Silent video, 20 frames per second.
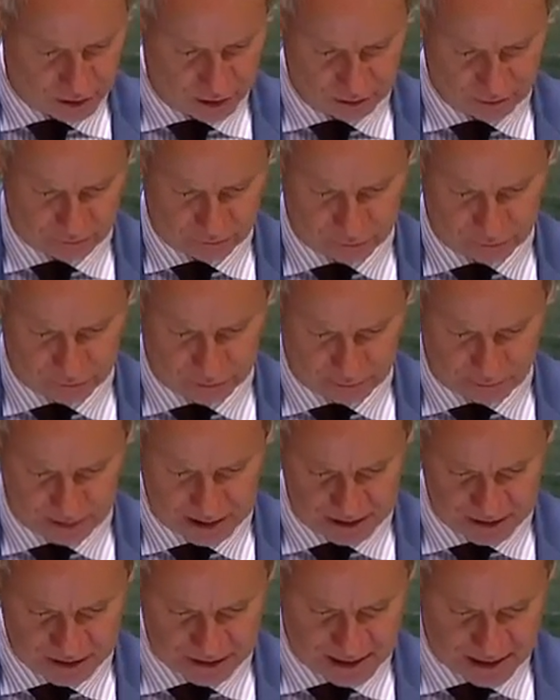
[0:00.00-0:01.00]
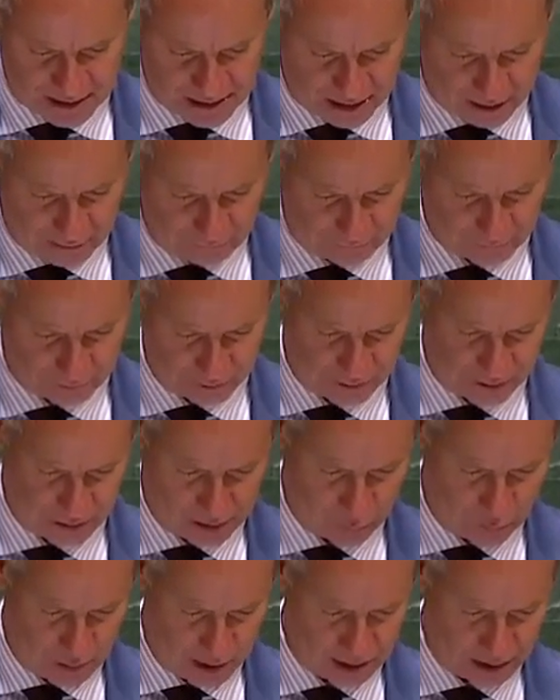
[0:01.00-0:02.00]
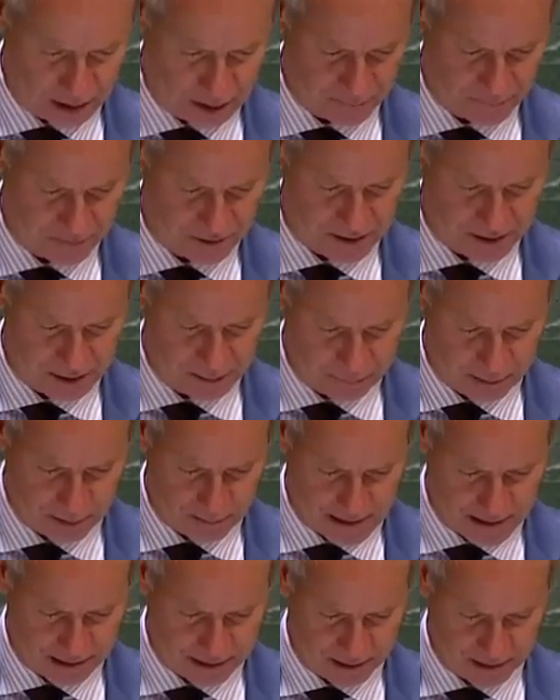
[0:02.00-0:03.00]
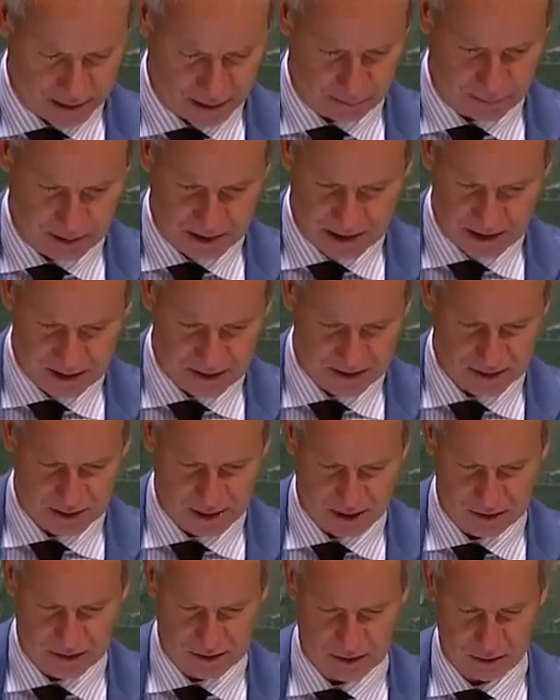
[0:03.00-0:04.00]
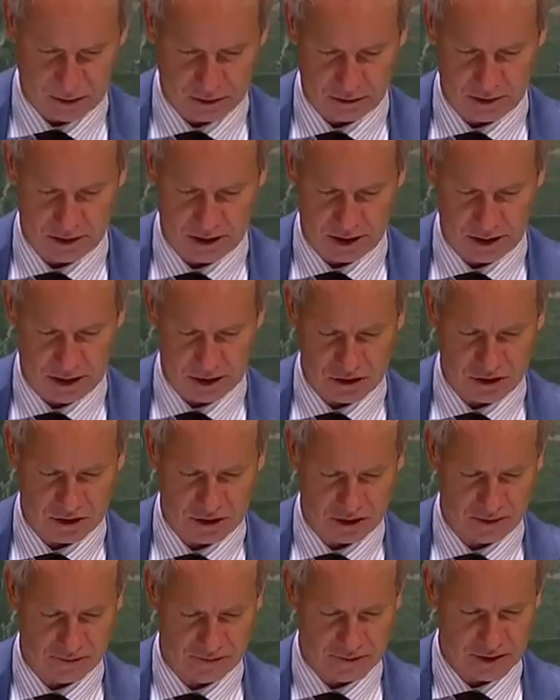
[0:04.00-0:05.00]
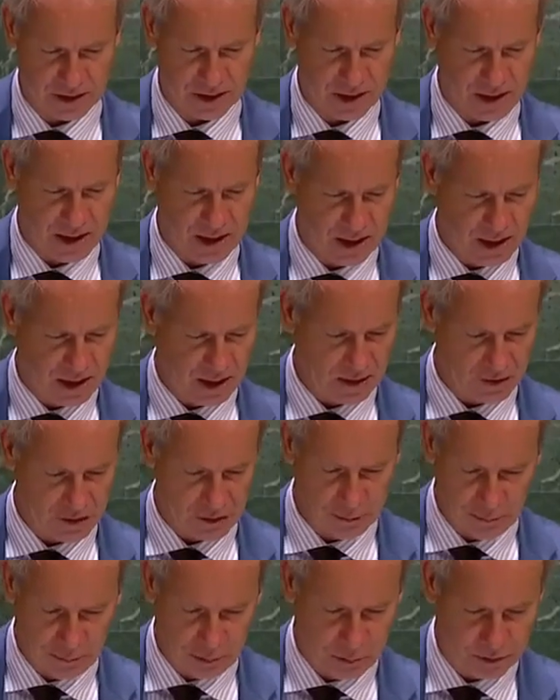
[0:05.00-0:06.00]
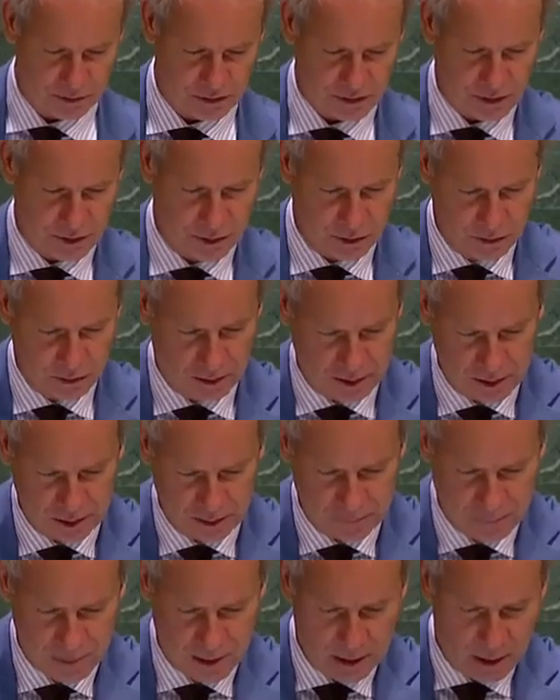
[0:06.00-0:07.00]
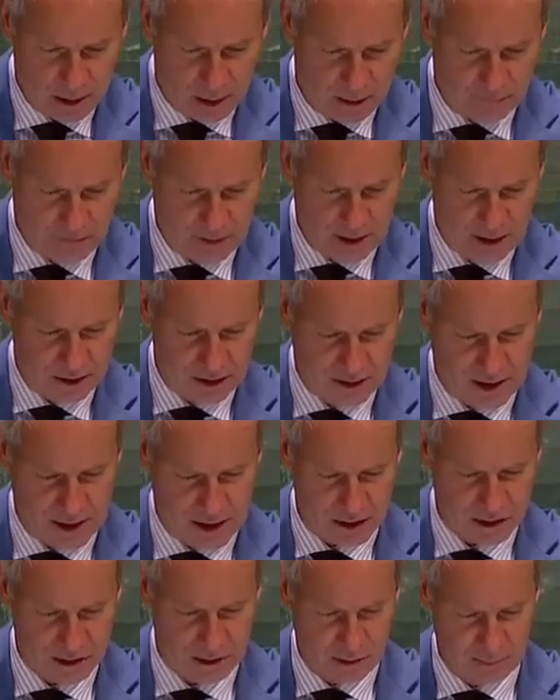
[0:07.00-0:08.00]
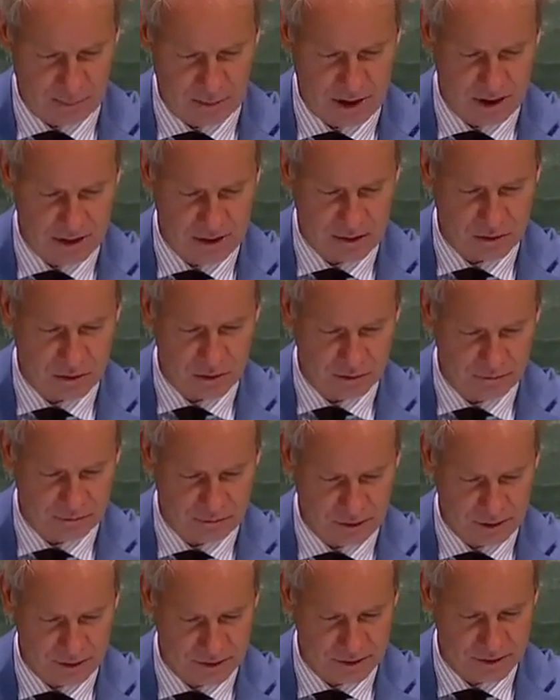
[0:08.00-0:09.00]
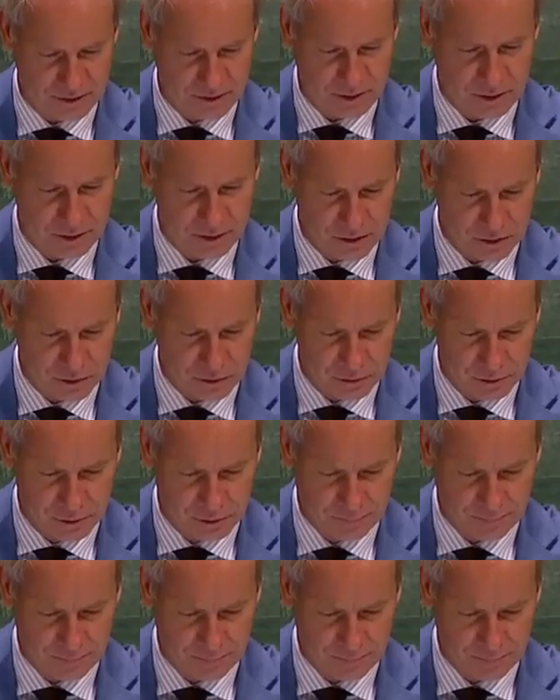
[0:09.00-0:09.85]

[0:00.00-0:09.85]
through the Peace Day effort, and welcomes diplomatic peace and security initiatives and supports the holding of an international peace conference soon.